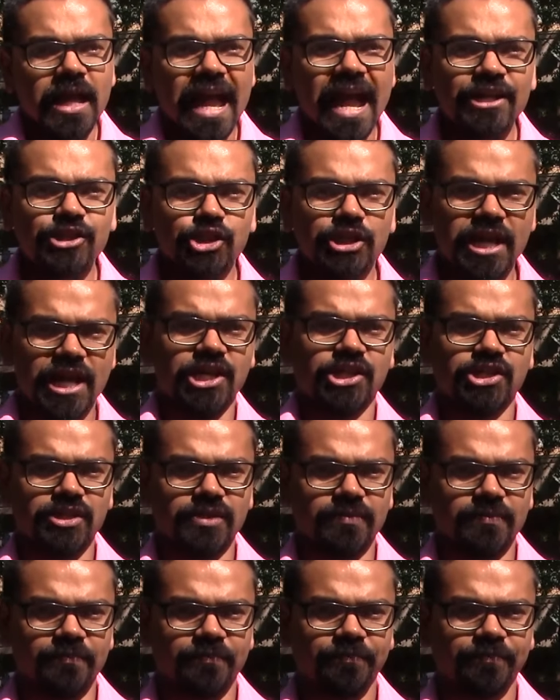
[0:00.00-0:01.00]

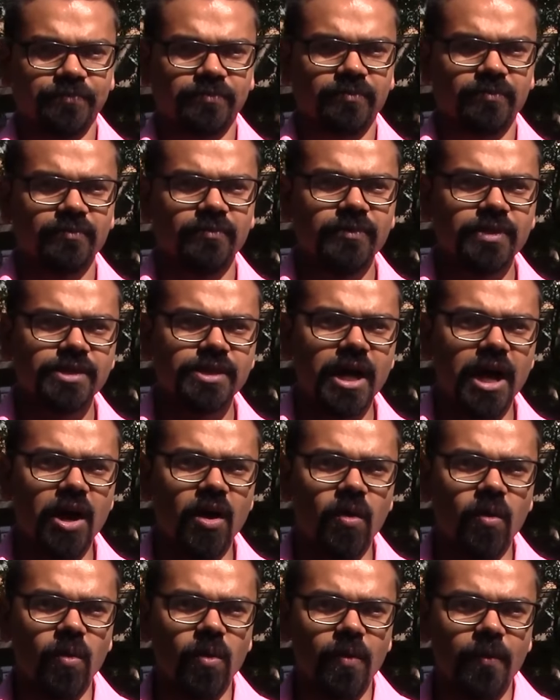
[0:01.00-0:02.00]
education.
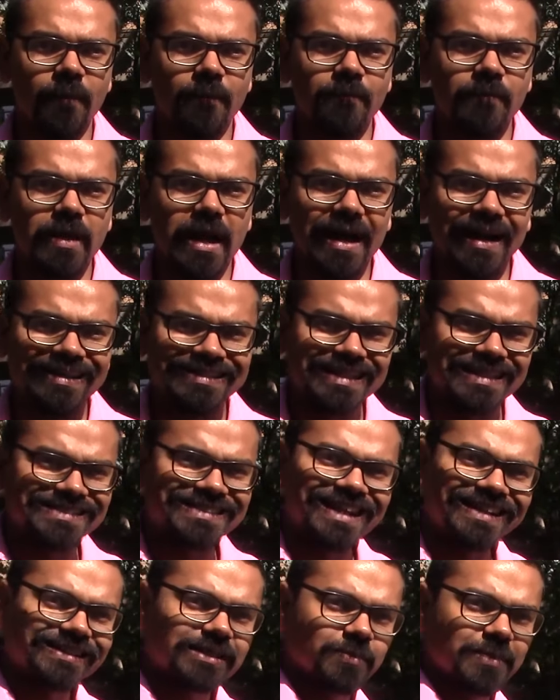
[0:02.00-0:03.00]
Now, yes,
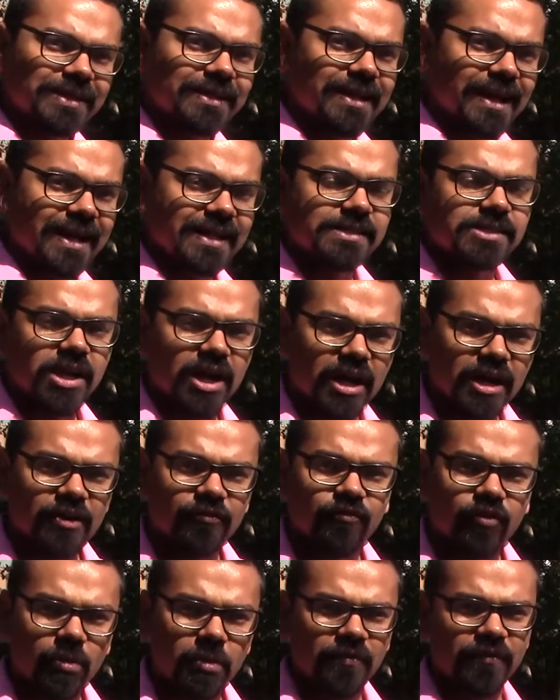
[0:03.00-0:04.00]
ultimate guides are a
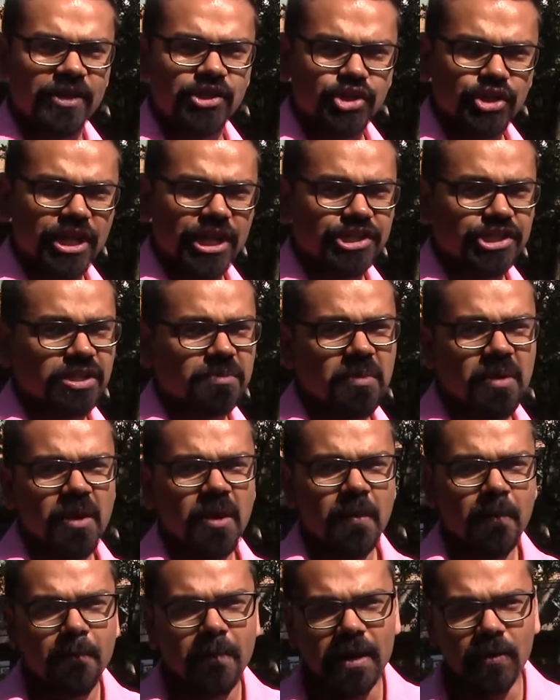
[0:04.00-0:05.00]
form of education,
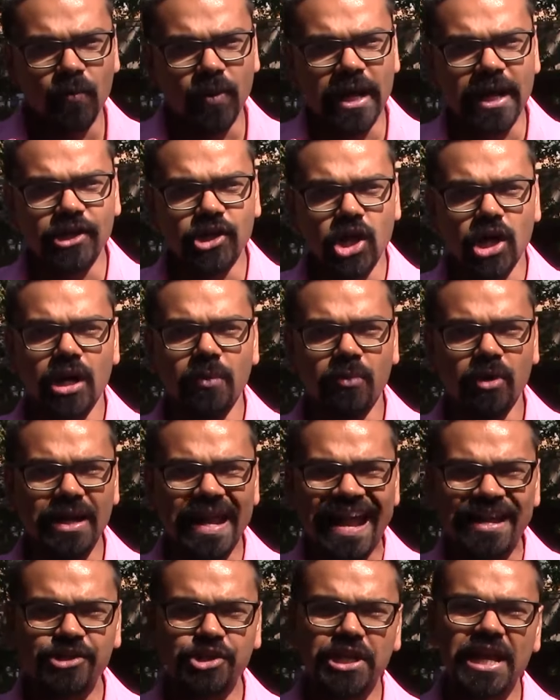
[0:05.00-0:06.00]
but when I talk
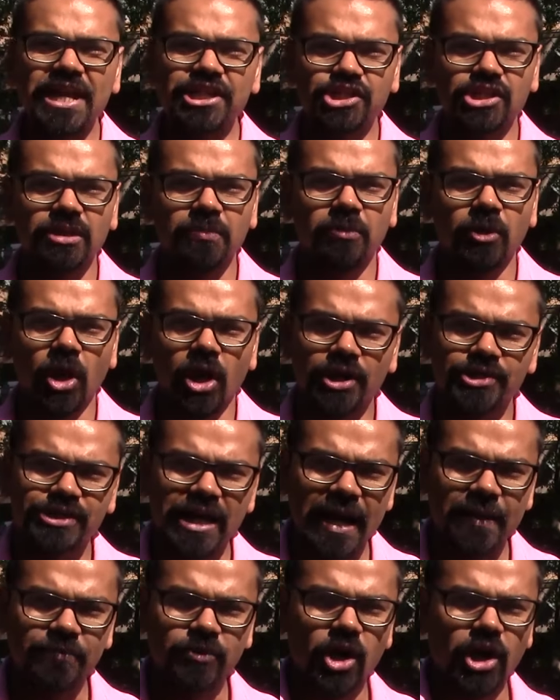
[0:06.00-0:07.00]
about educational blogs,
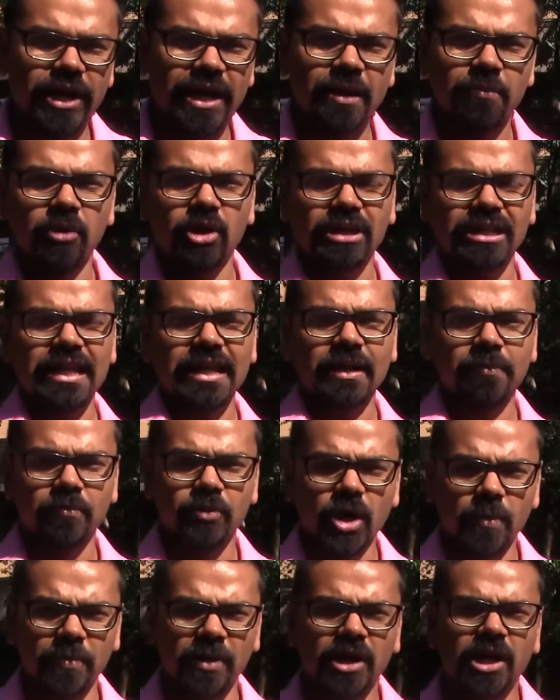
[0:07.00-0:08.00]
I'm talking about like a
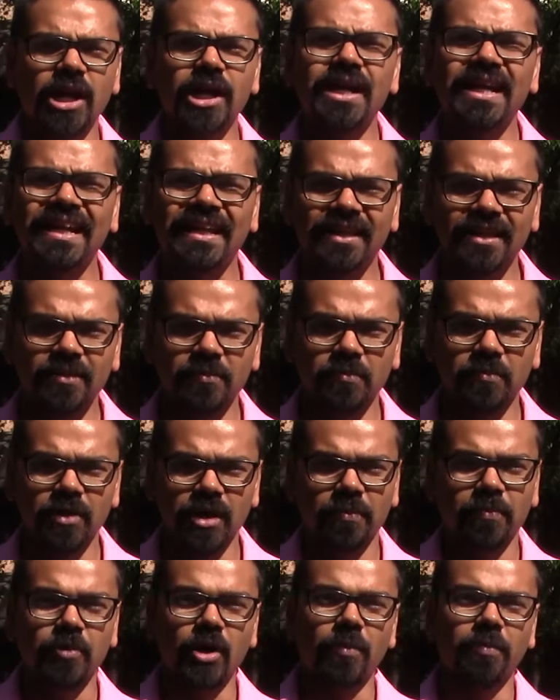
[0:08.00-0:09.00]
proper curriculum,
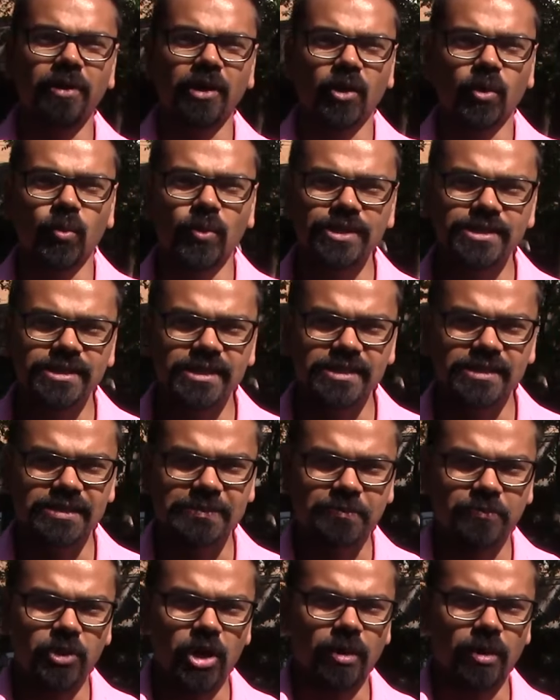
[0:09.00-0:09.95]
a proper quizzes,